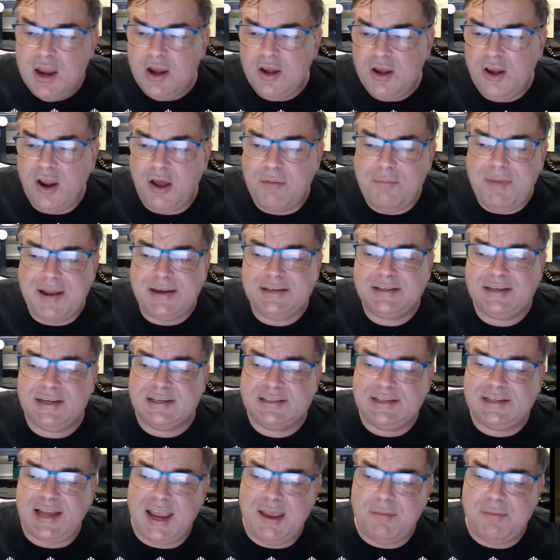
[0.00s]
Not much to
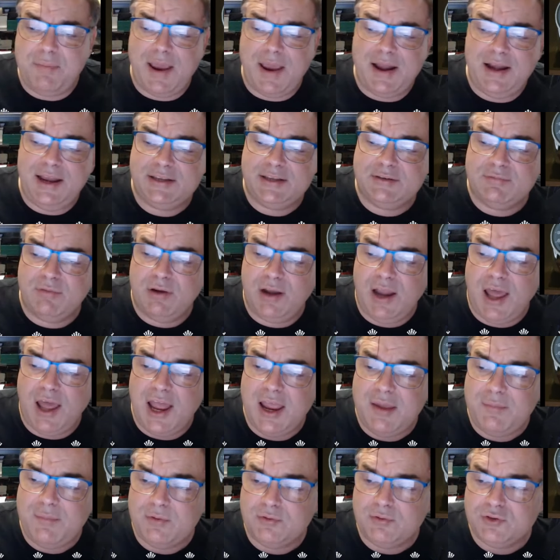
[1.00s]
say about it. It's
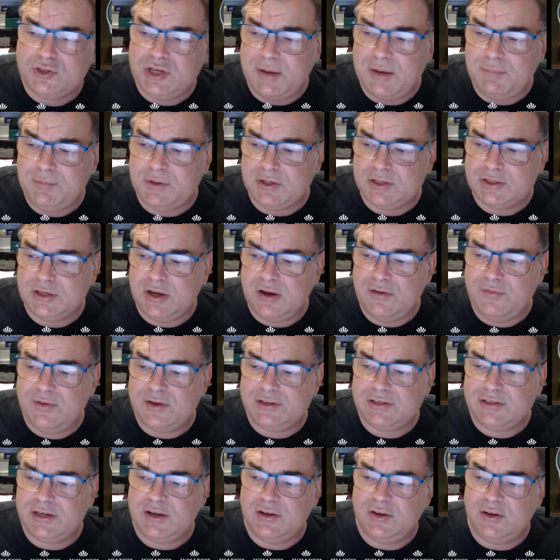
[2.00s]
reliable, cheap to
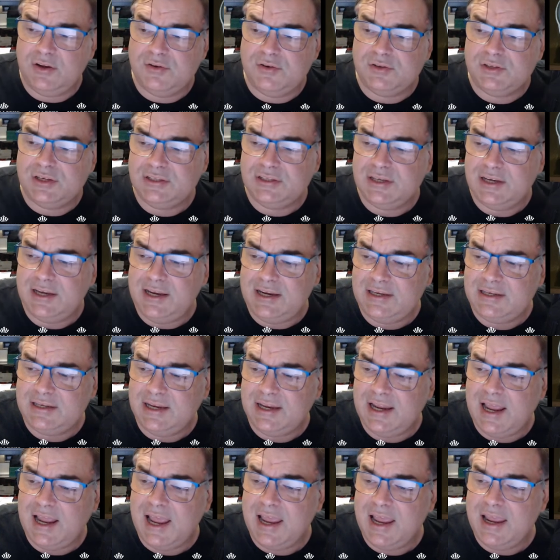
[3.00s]
service, and it uses an
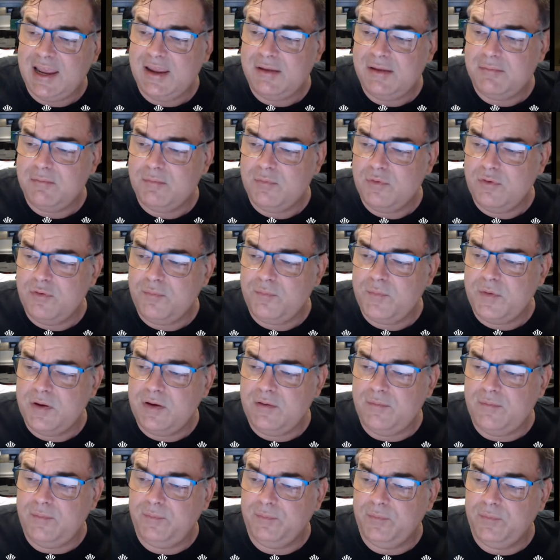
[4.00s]
ETA
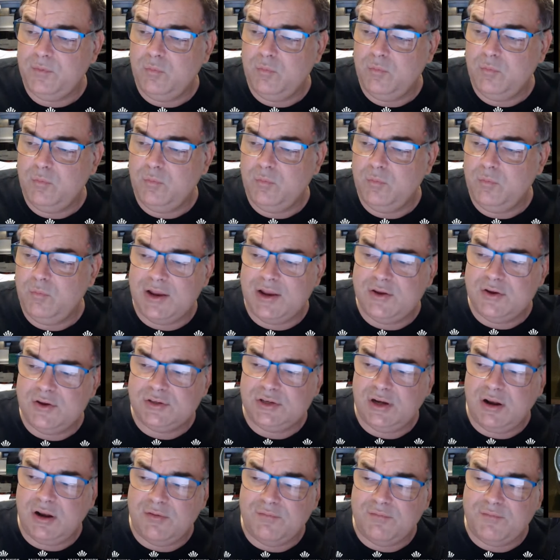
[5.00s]
movement. When I
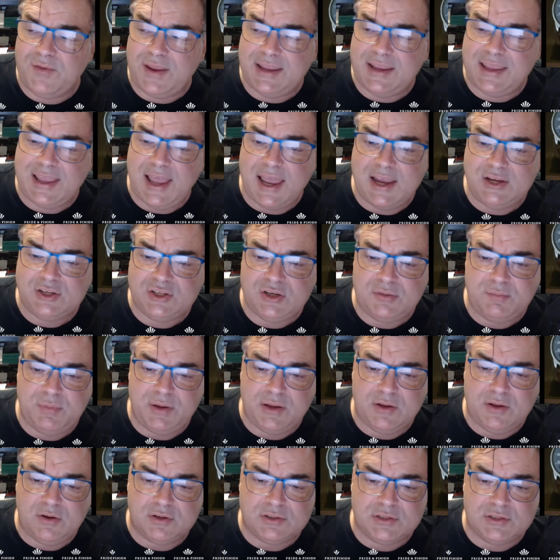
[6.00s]
use it on vacation
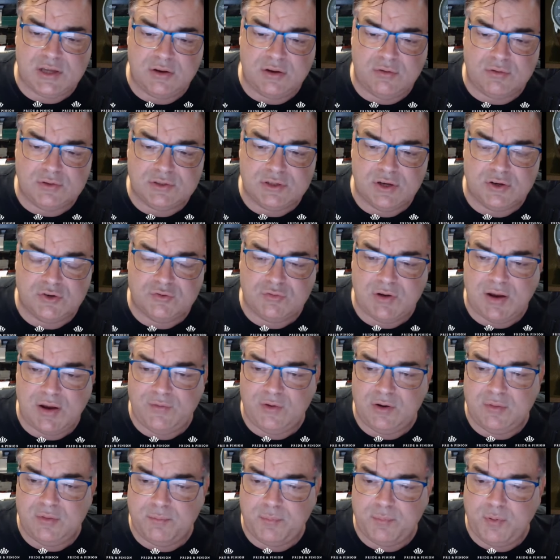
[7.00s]
because I also
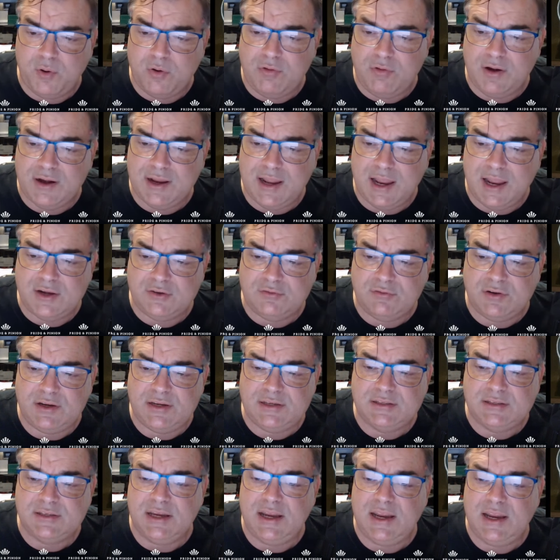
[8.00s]
travel in poorer
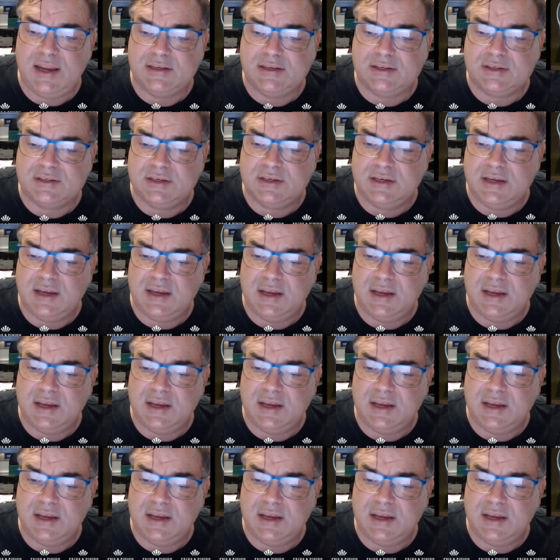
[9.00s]
countries, it's